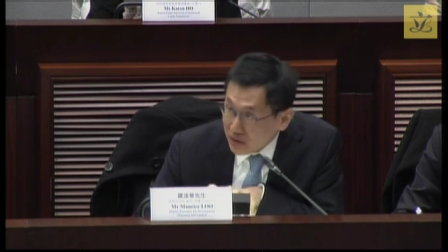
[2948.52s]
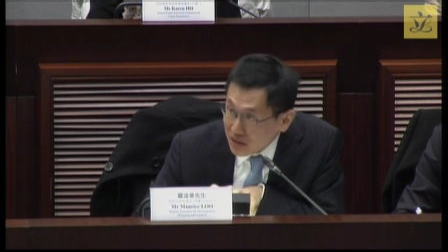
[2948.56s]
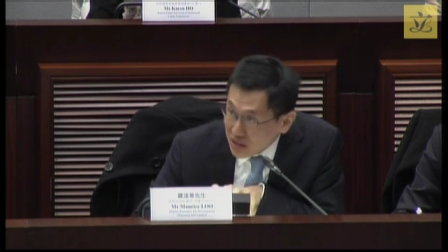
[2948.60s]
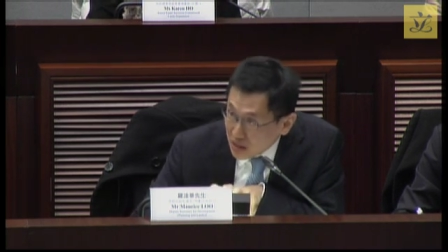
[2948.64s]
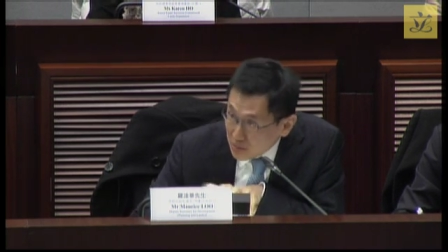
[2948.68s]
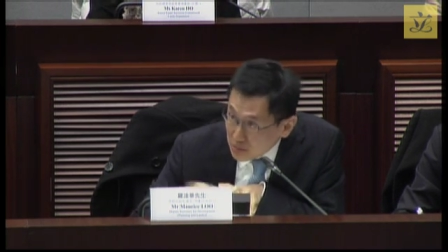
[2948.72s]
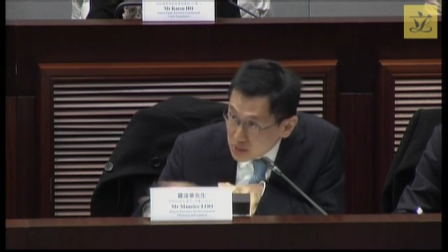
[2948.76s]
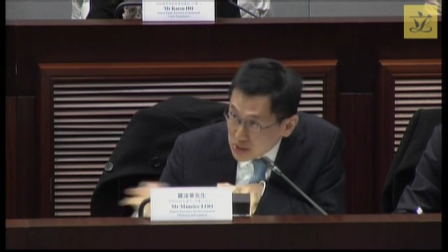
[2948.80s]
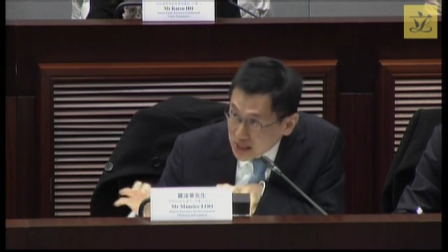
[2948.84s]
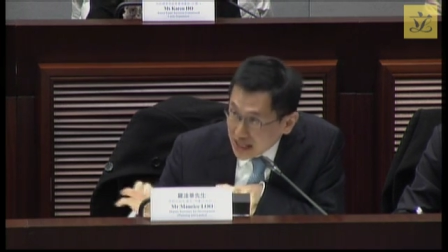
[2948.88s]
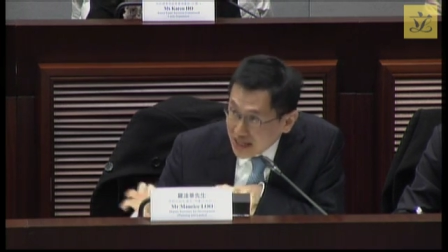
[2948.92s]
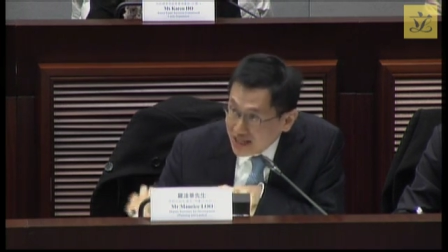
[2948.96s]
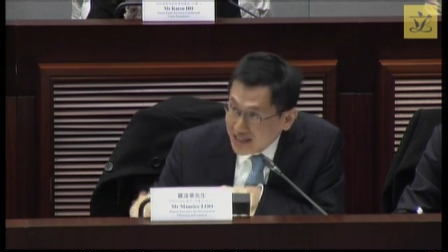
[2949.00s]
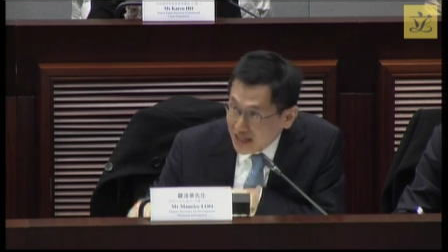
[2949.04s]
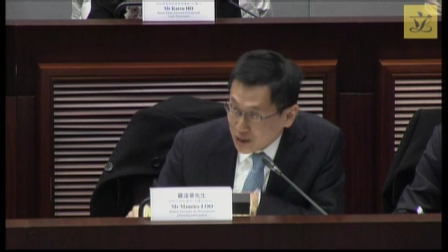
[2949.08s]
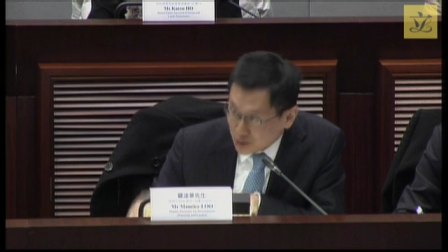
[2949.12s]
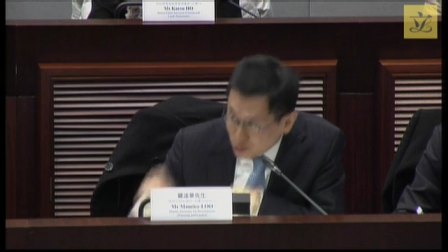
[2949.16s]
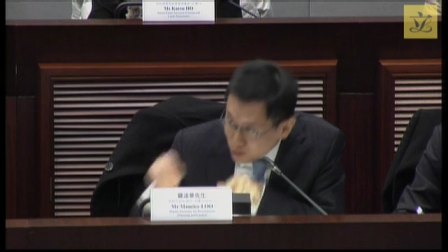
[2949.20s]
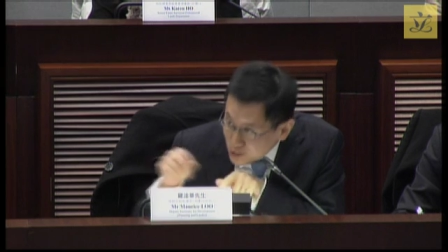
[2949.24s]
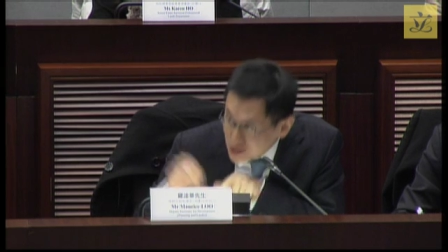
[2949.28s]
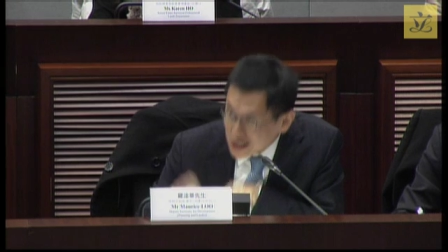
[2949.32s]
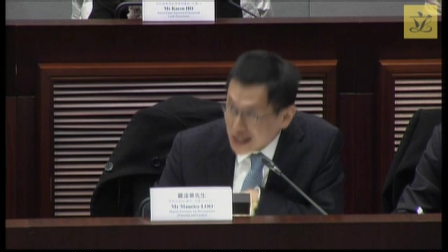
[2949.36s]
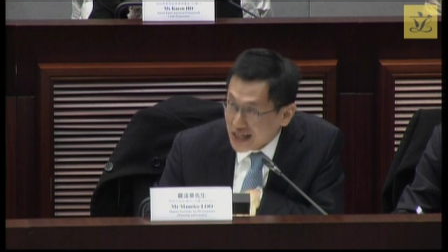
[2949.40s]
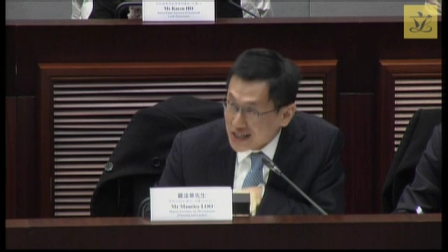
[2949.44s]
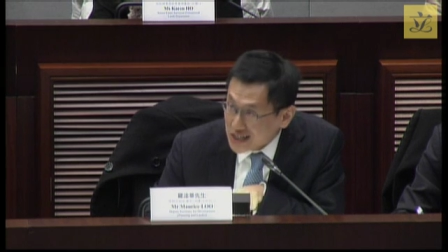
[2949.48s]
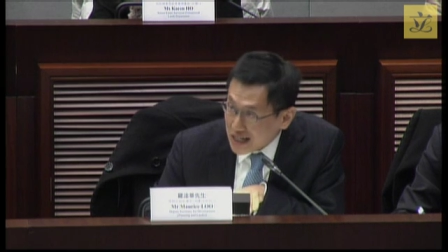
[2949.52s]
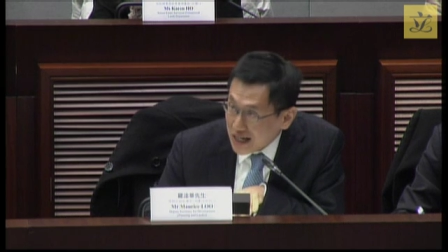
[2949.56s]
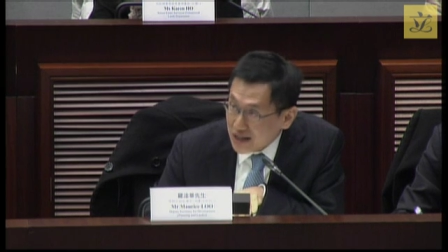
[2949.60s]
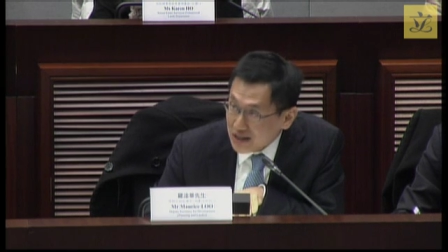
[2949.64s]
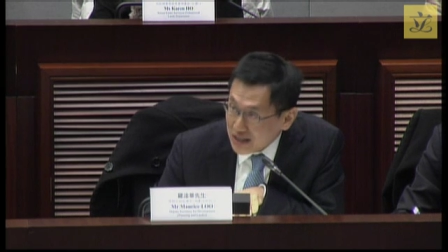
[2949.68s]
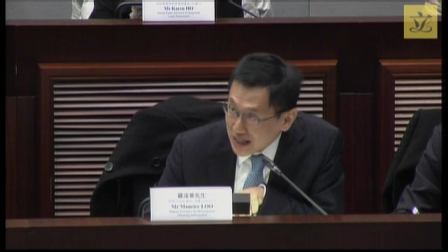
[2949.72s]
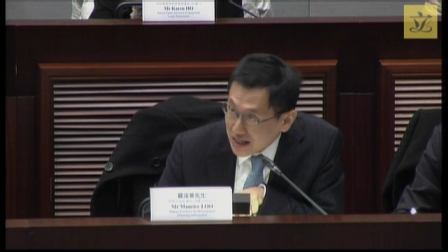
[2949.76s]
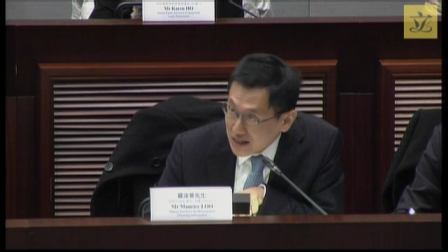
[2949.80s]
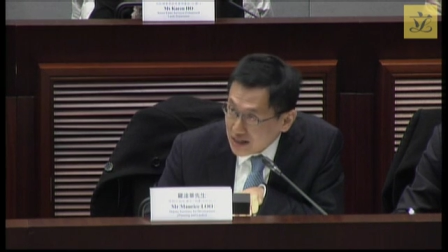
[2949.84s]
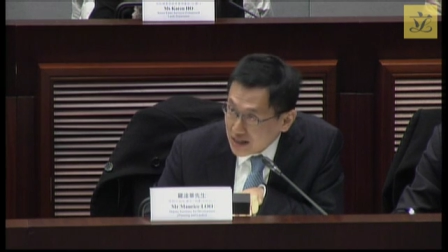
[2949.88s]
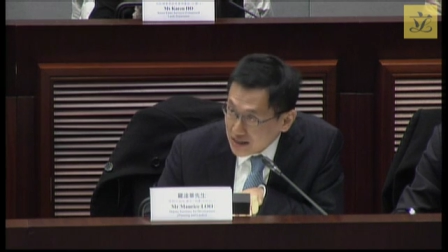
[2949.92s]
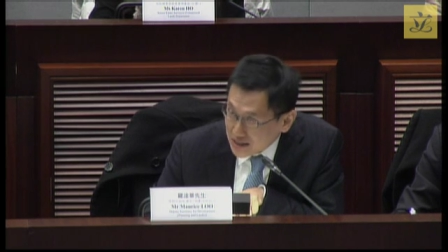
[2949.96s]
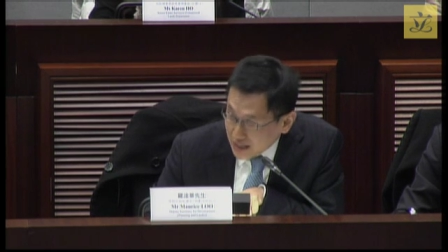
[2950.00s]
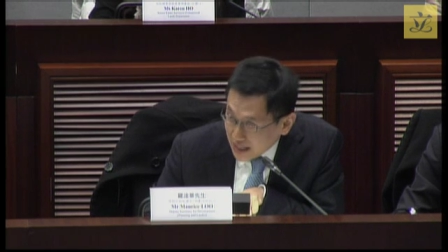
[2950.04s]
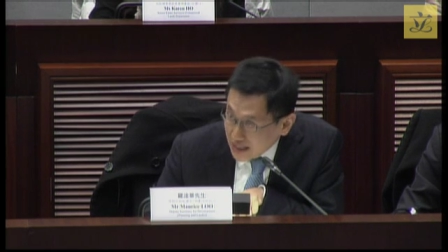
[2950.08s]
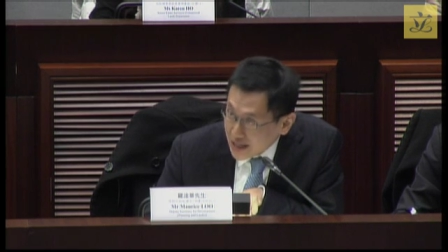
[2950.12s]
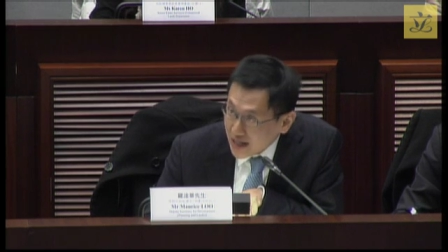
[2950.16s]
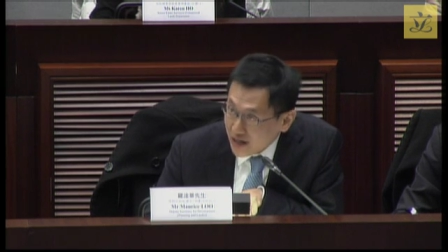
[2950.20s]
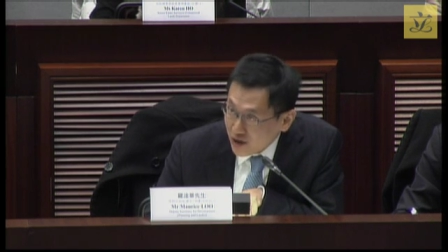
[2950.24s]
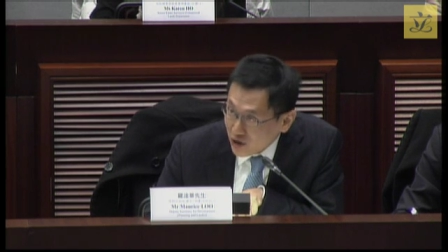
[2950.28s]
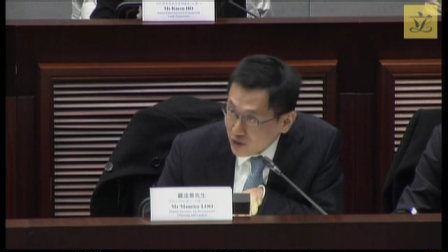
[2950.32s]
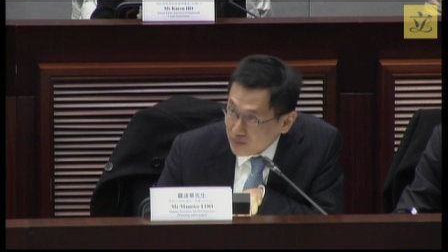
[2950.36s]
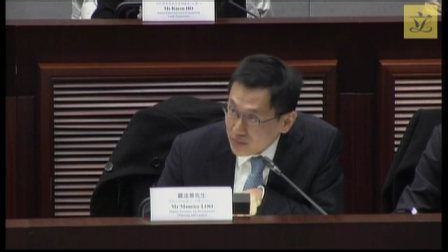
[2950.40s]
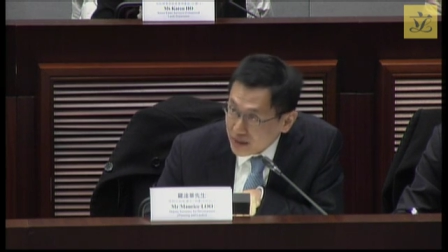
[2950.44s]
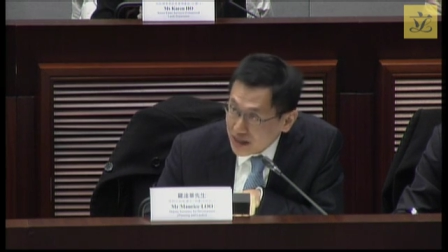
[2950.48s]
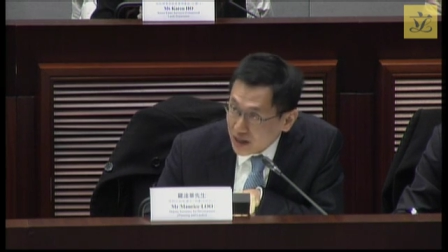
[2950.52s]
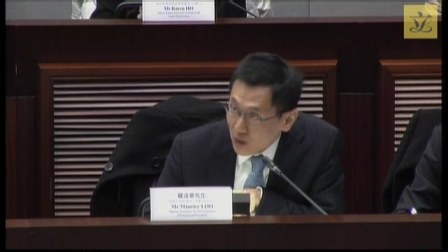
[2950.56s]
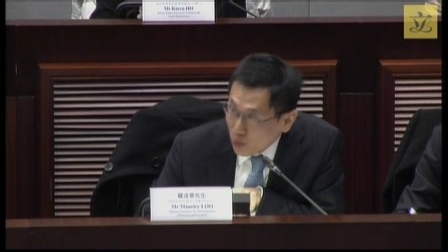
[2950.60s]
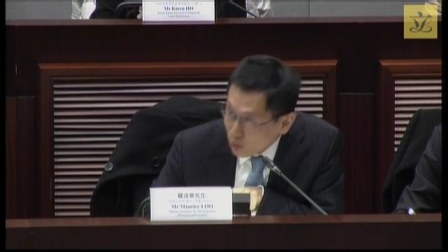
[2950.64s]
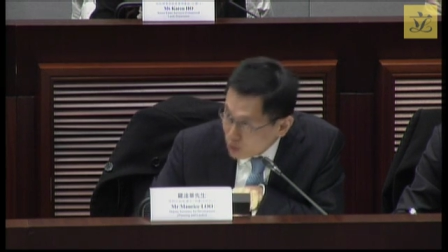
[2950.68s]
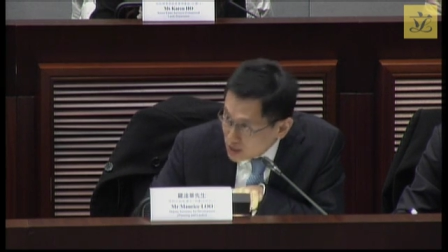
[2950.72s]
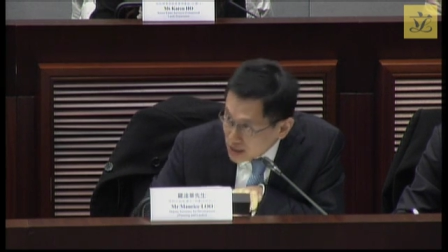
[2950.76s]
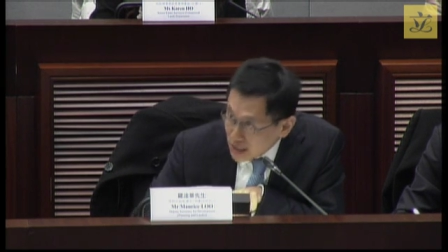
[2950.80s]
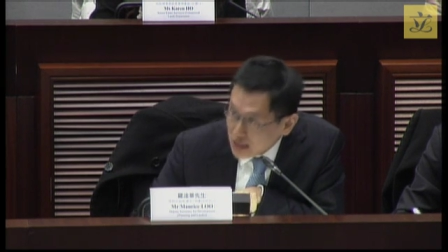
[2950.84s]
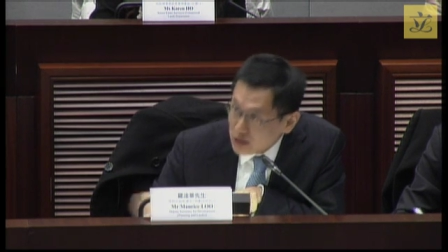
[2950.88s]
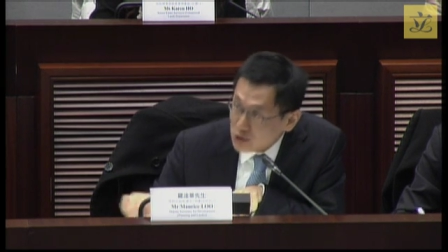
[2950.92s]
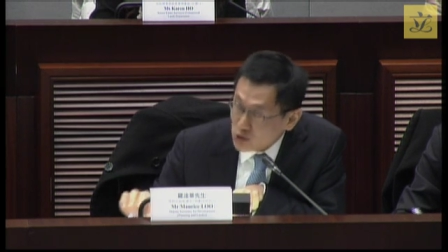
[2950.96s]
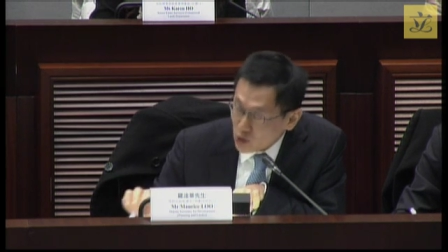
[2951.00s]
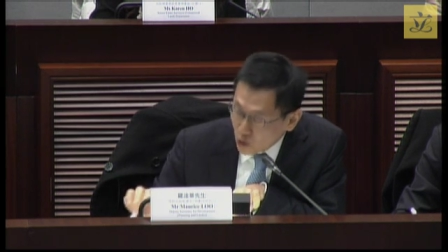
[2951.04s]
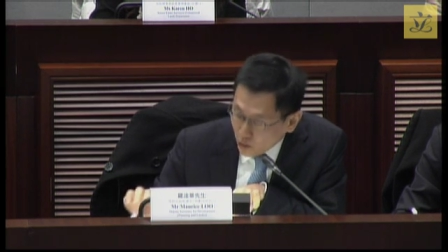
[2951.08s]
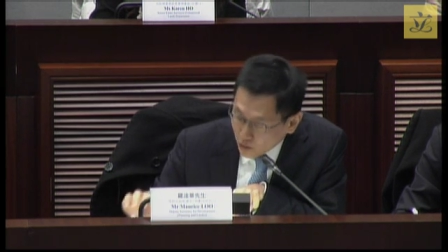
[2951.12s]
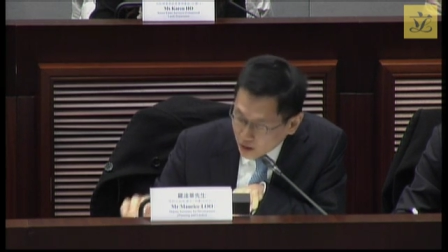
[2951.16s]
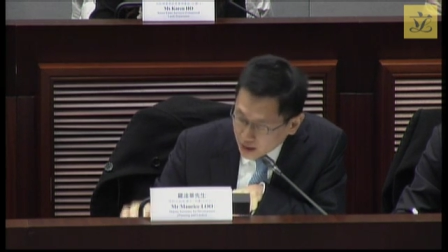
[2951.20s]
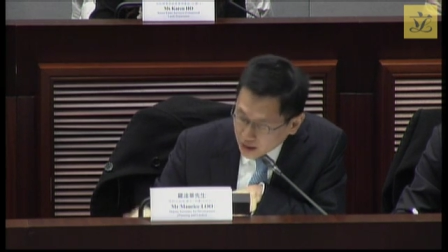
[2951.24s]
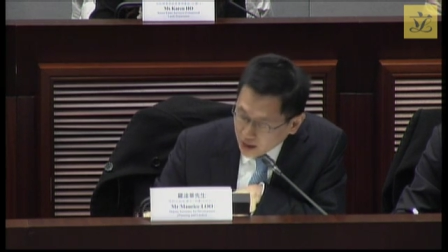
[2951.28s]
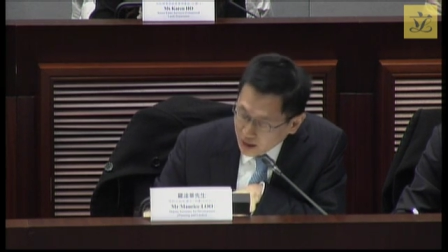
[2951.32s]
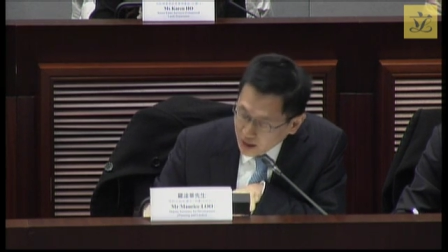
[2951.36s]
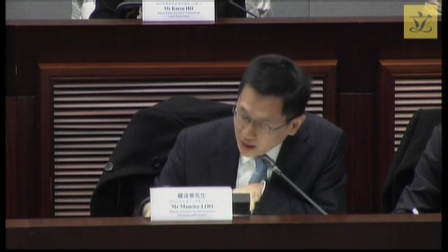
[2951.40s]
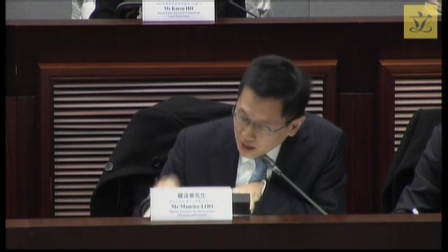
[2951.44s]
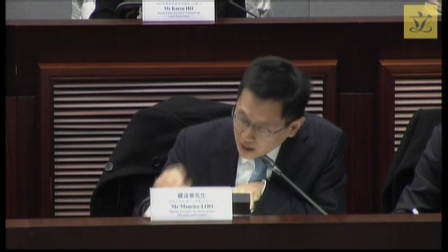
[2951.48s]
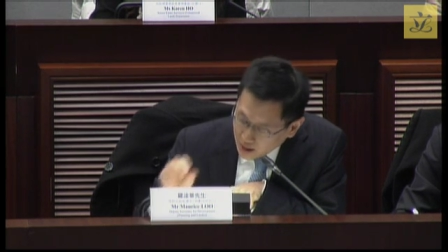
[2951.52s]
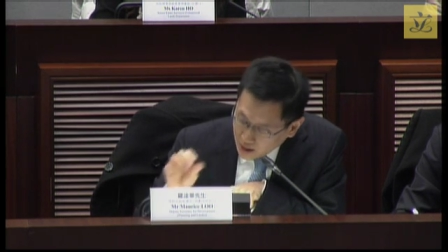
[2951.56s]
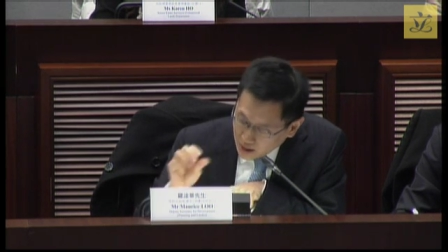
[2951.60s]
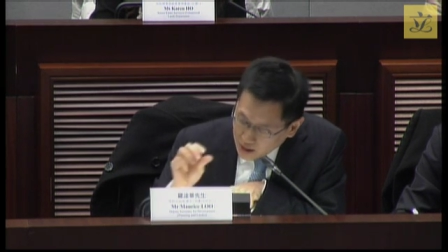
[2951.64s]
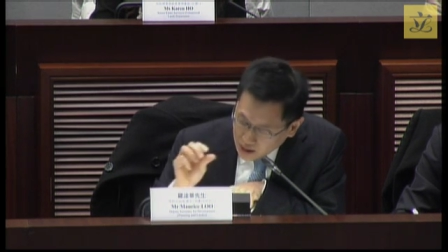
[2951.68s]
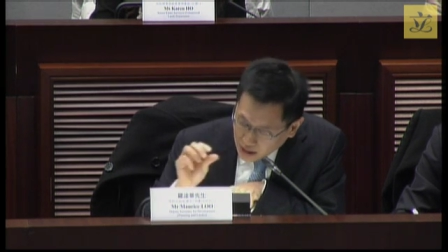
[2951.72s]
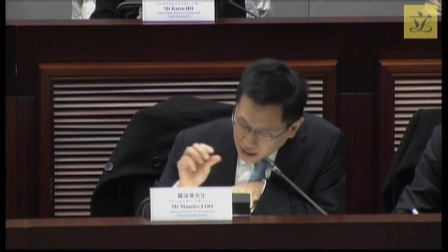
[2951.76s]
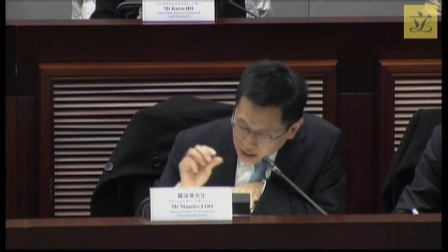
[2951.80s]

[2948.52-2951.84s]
the two-third outstanding land premium would have to be paid.